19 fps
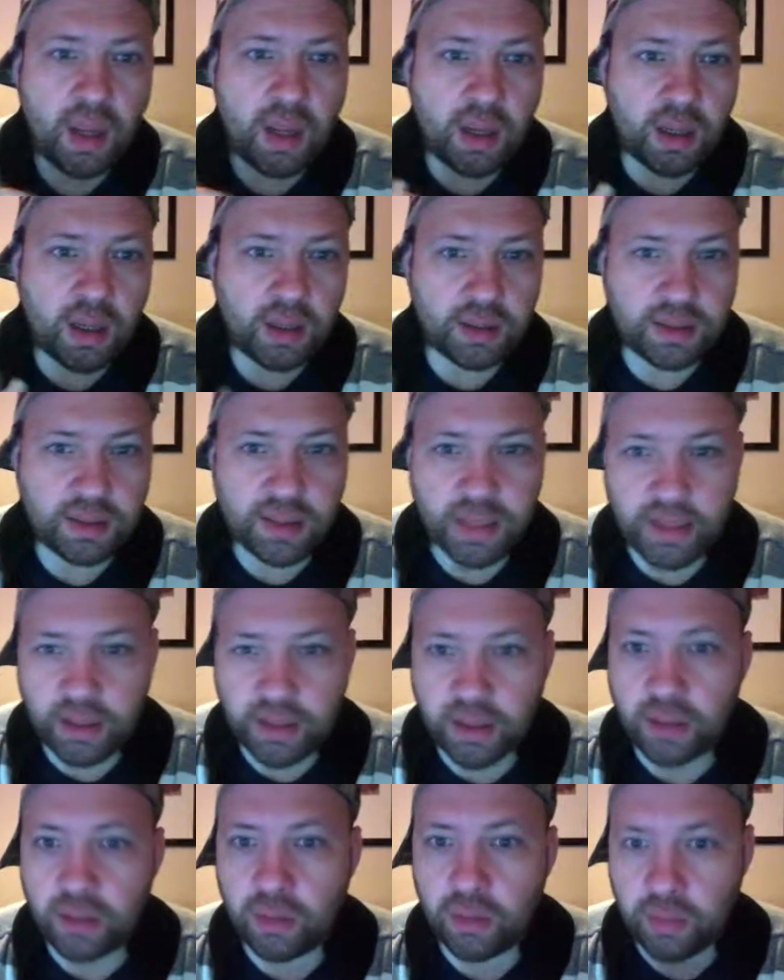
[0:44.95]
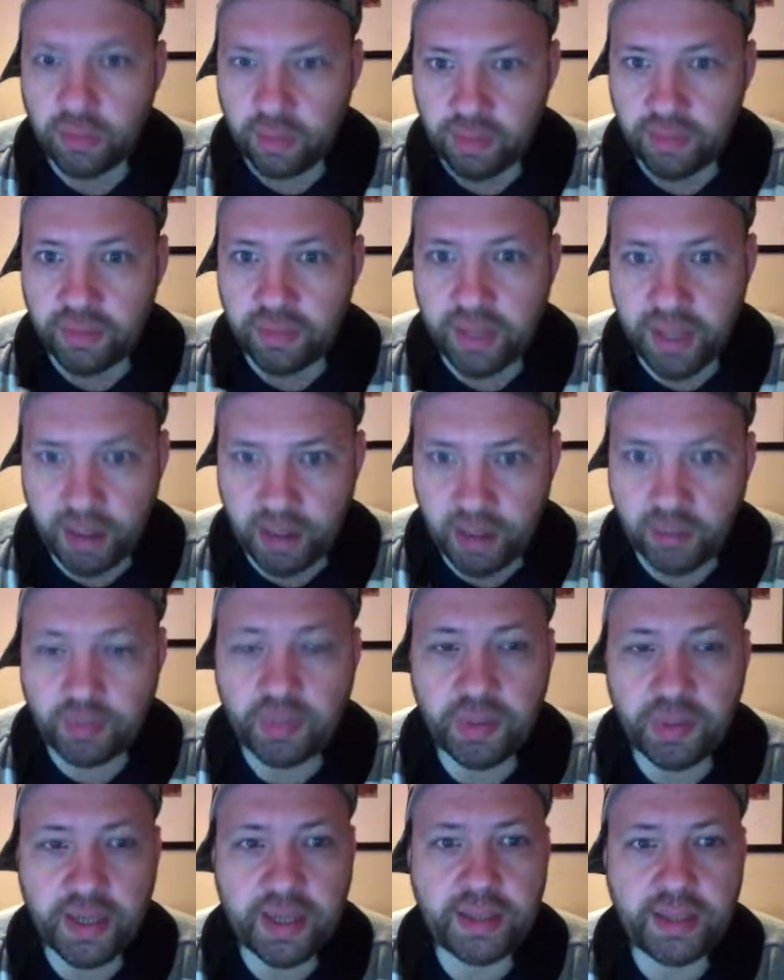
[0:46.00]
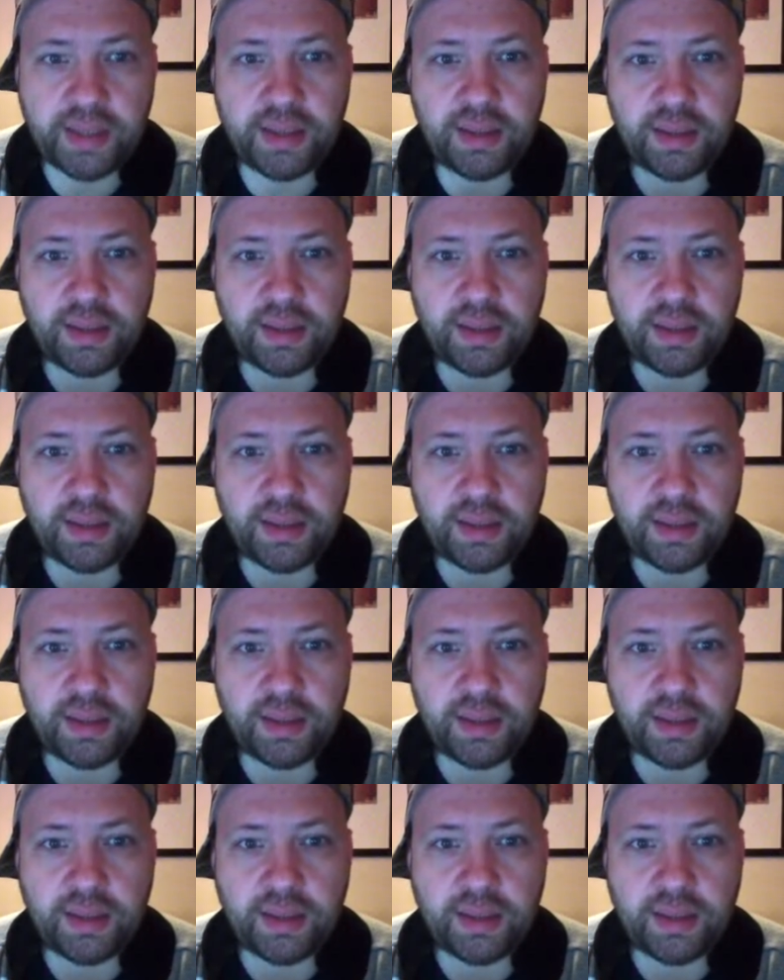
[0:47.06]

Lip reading: standing on their places,